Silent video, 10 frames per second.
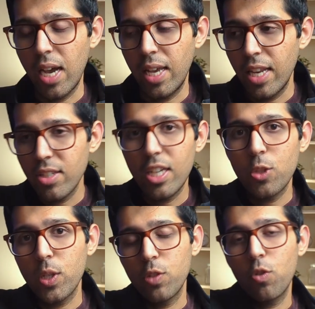I recently
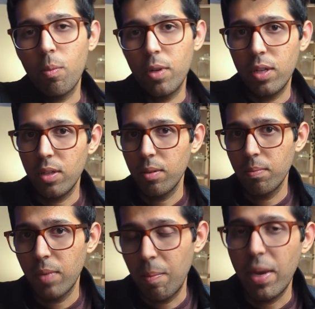switched from a
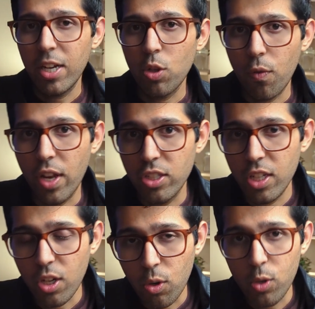embedded software
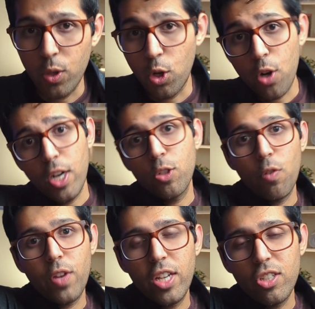engineer role to a .NET
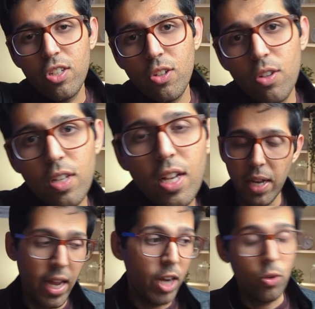software engineer role,
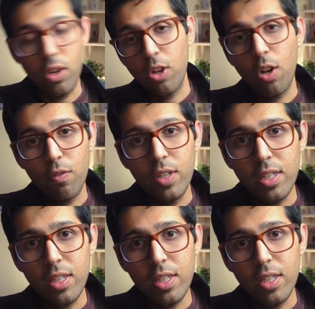and I had to learn all of